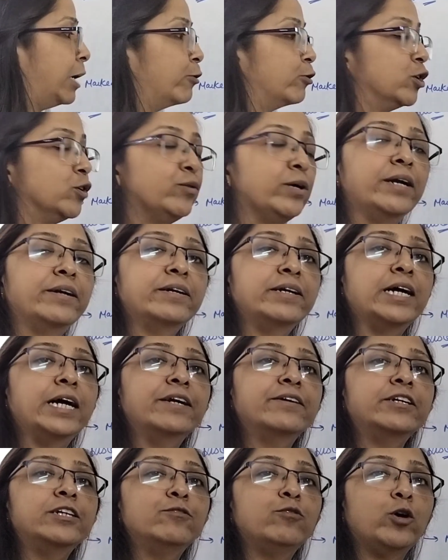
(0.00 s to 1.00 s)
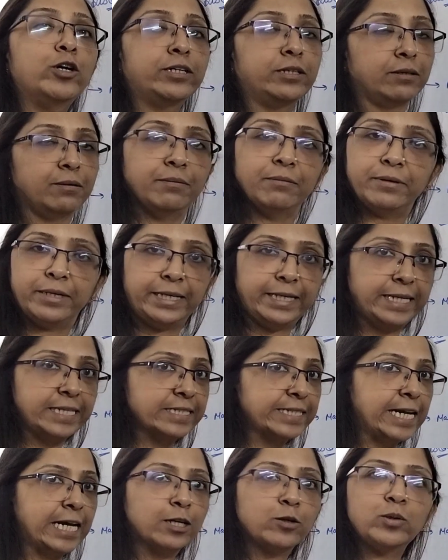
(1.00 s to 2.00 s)
of 100 what? It
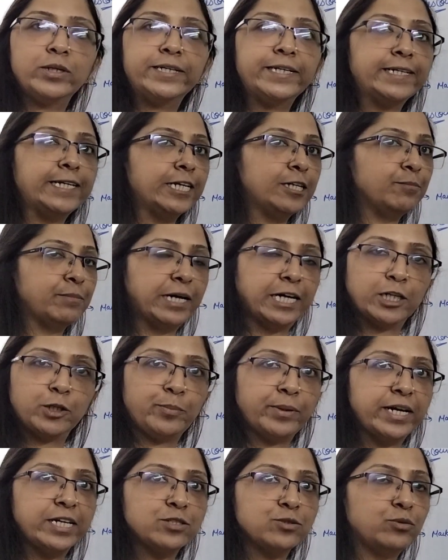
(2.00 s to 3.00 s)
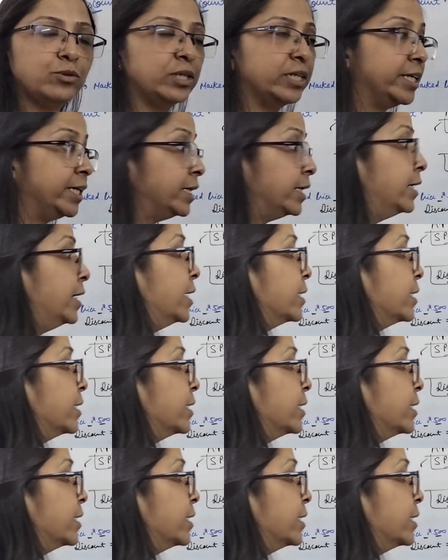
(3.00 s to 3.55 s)
is calculated at marked price only.